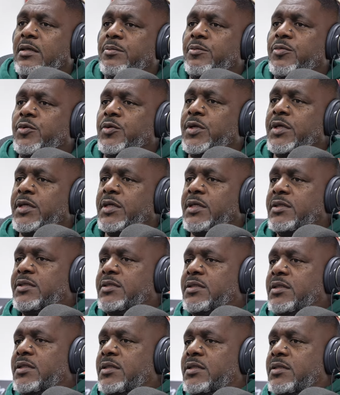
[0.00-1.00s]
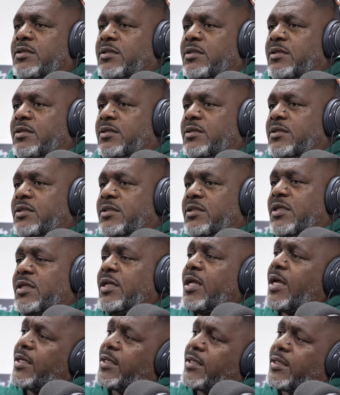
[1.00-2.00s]
Prez and DJ
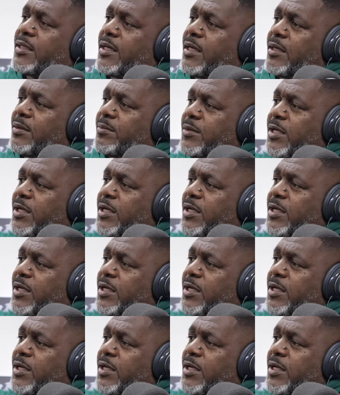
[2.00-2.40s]
Nightcap.